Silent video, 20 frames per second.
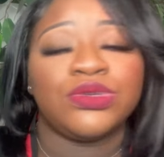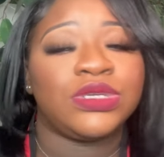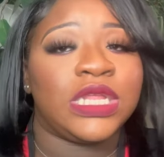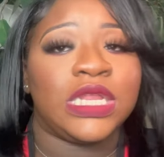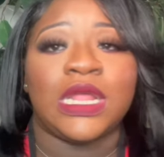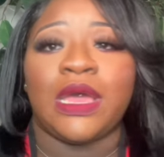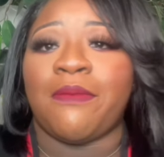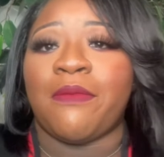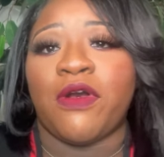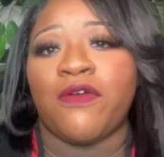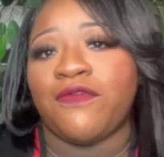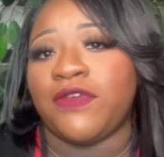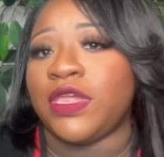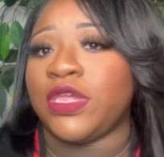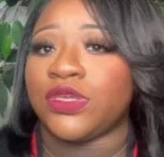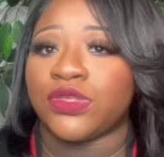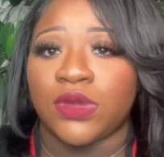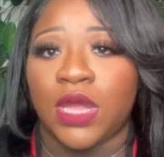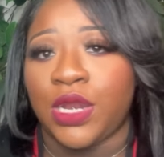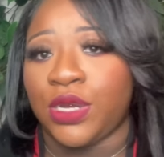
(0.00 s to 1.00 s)
Then I'm over here
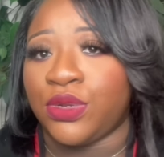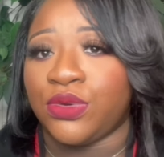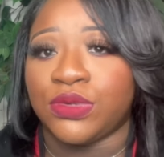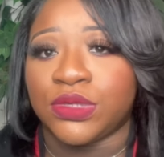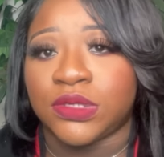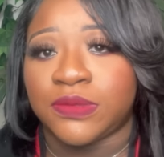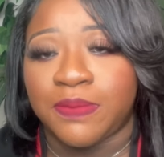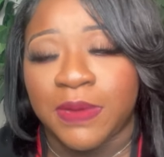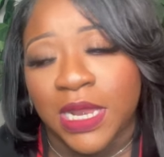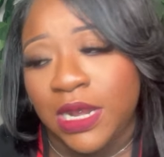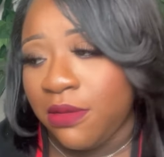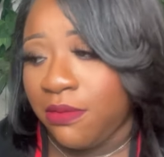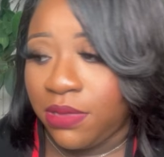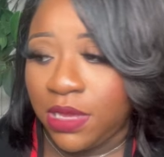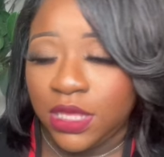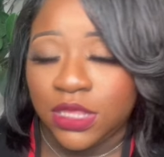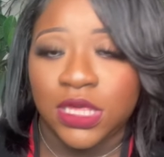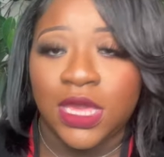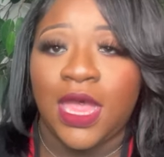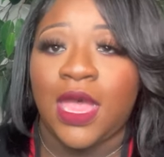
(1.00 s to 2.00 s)
trying to do a spelling
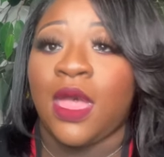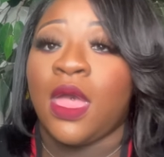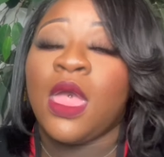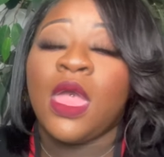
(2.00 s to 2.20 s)
bee challenge,